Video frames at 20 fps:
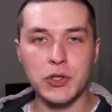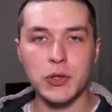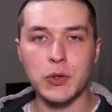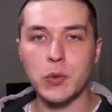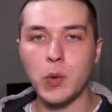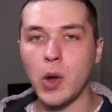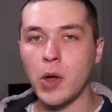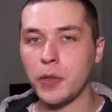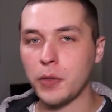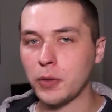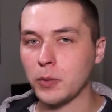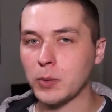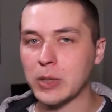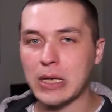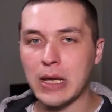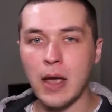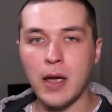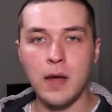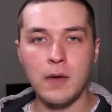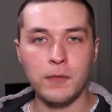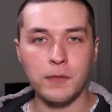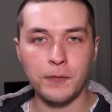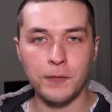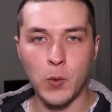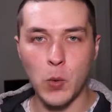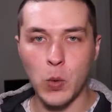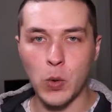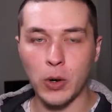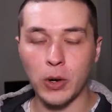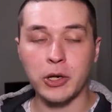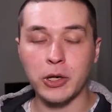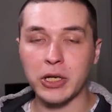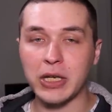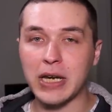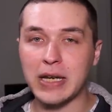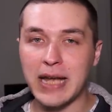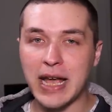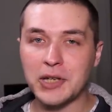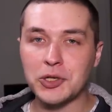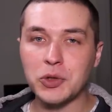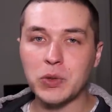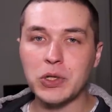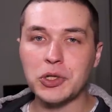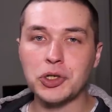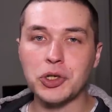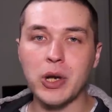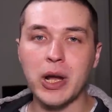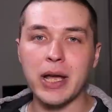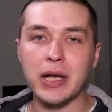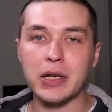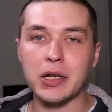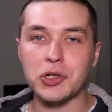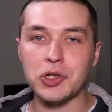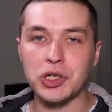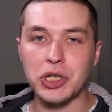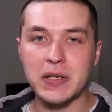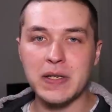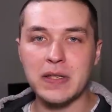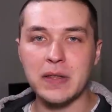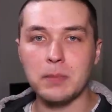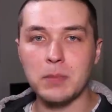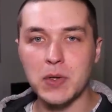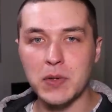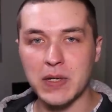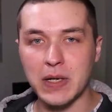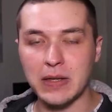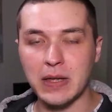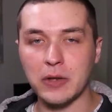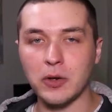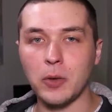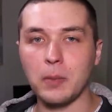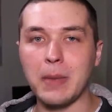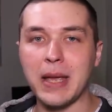2, 3, 4, you're gonna naturally try and adjust the music that you're